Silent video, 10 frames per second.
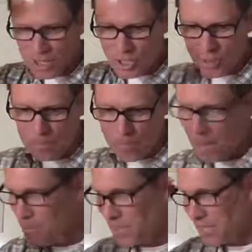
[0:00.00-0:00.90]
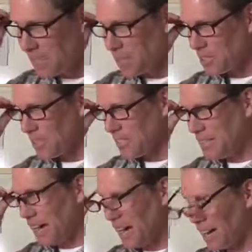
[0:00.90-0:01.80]
so the bib resembles a
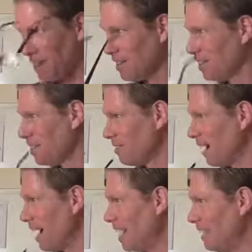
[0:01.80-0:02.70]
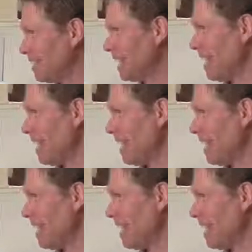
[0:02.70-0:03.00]
duck, right? He's